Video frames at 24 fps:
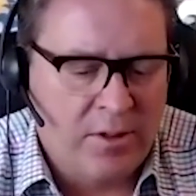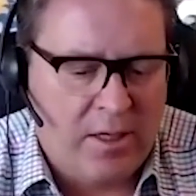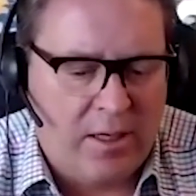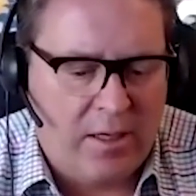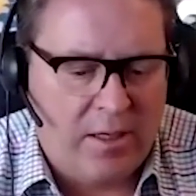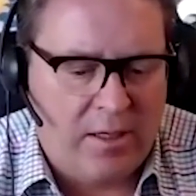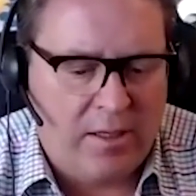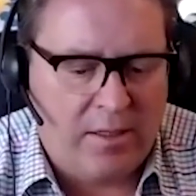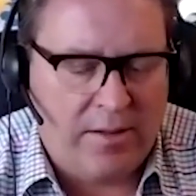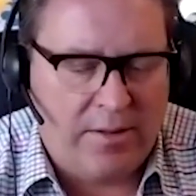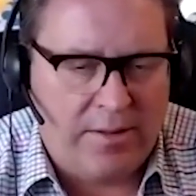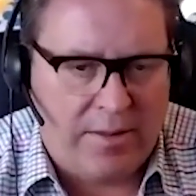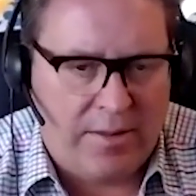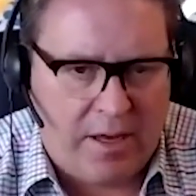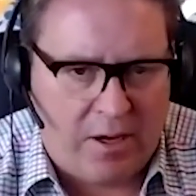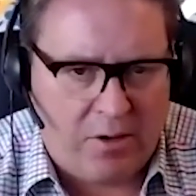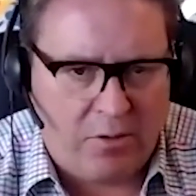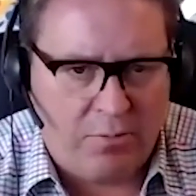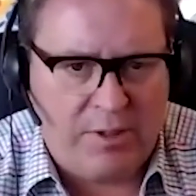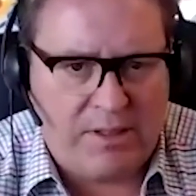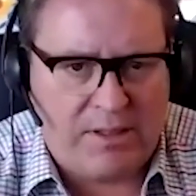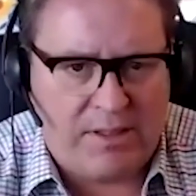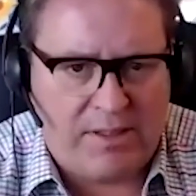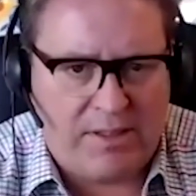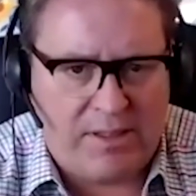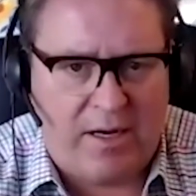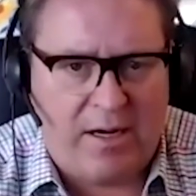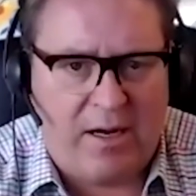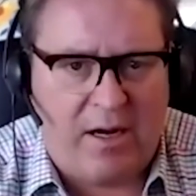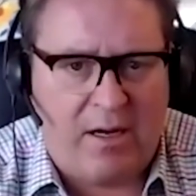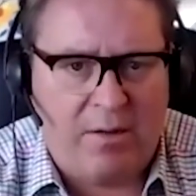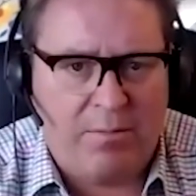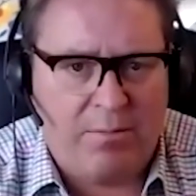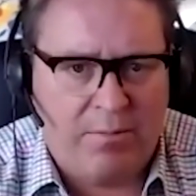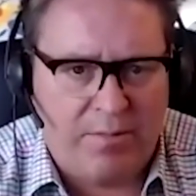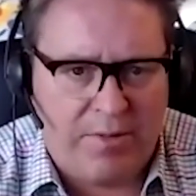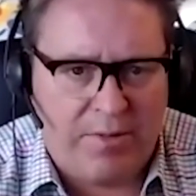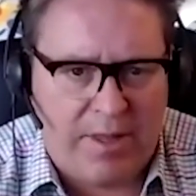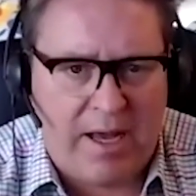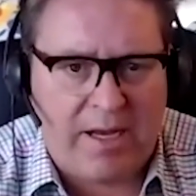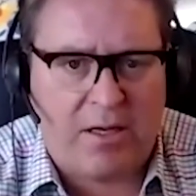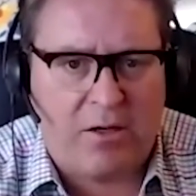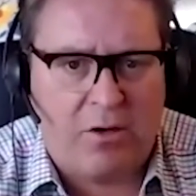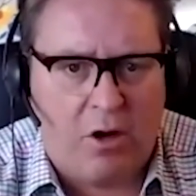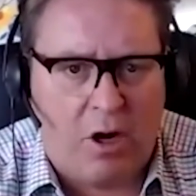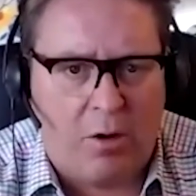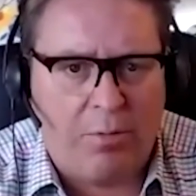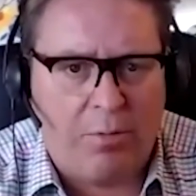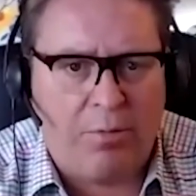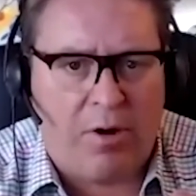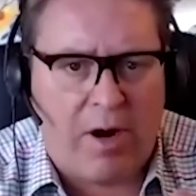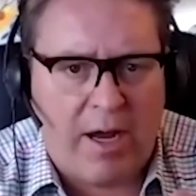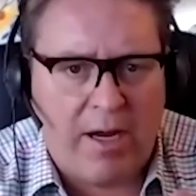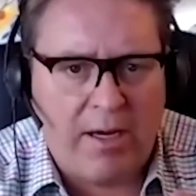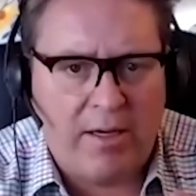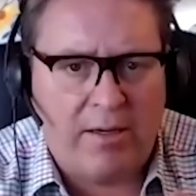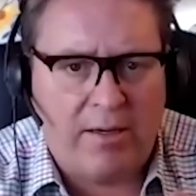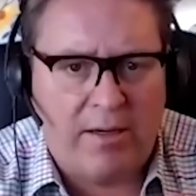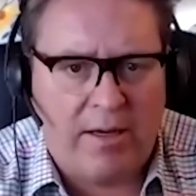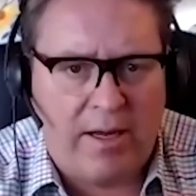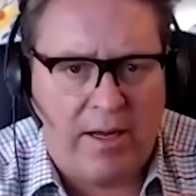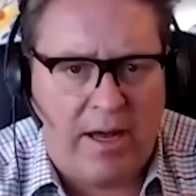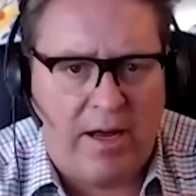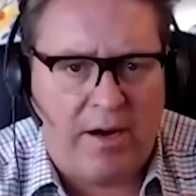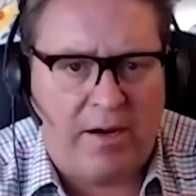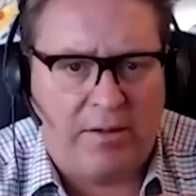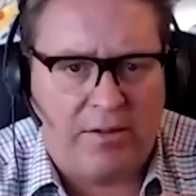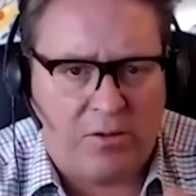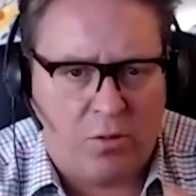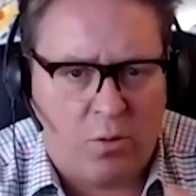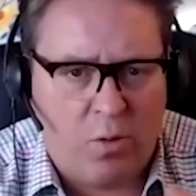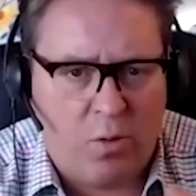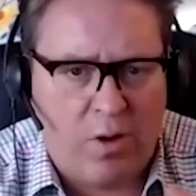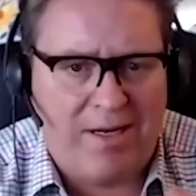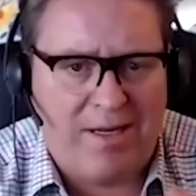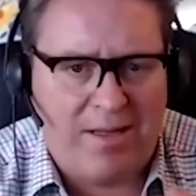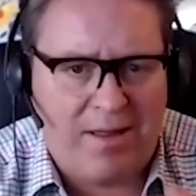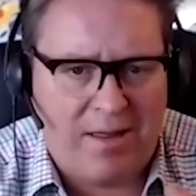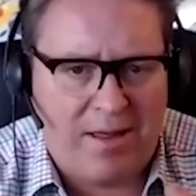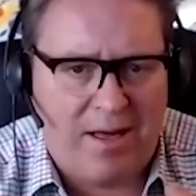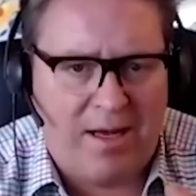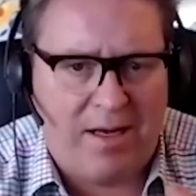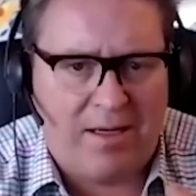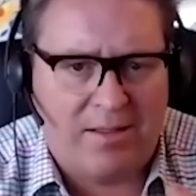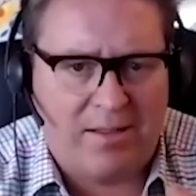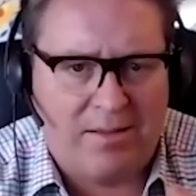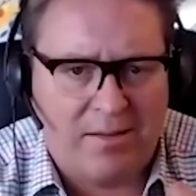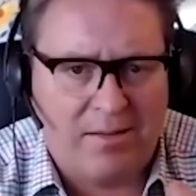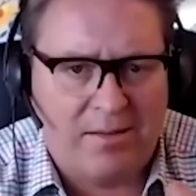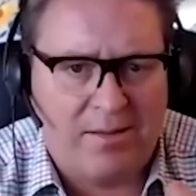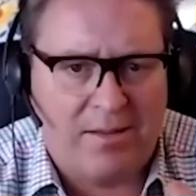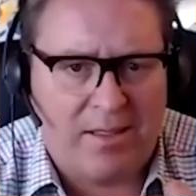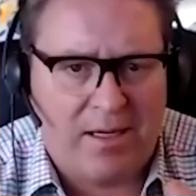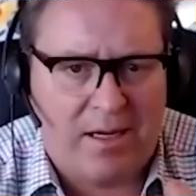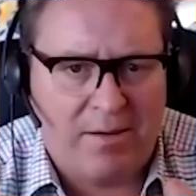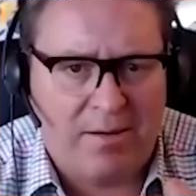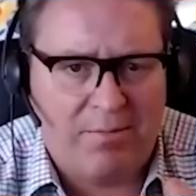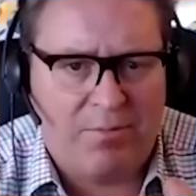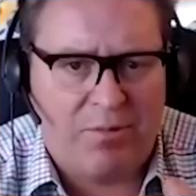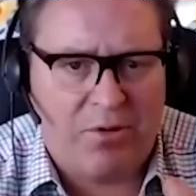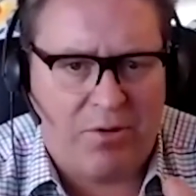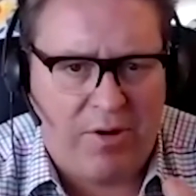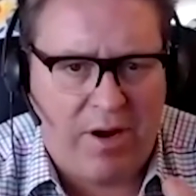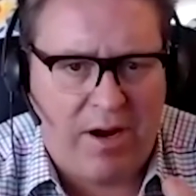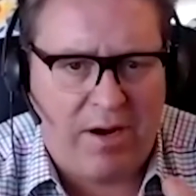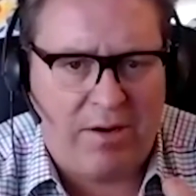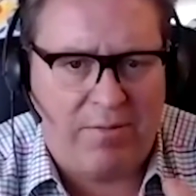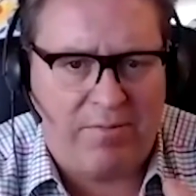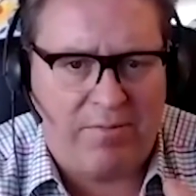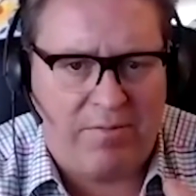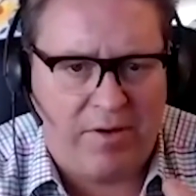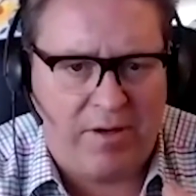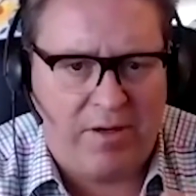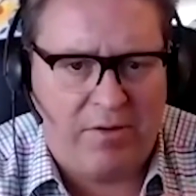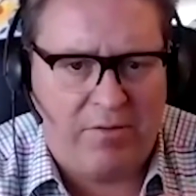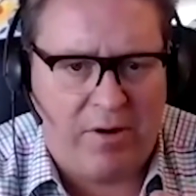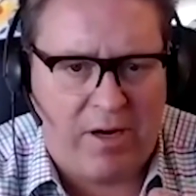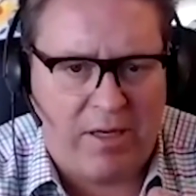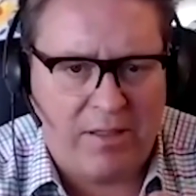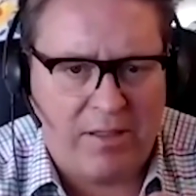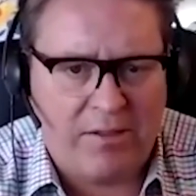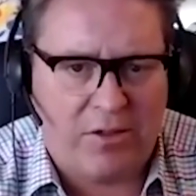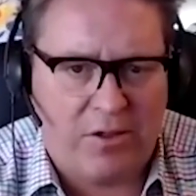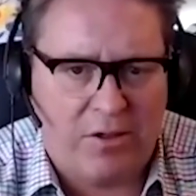That'll be set up. That can operate at a 20,000 ton per annum feed rate.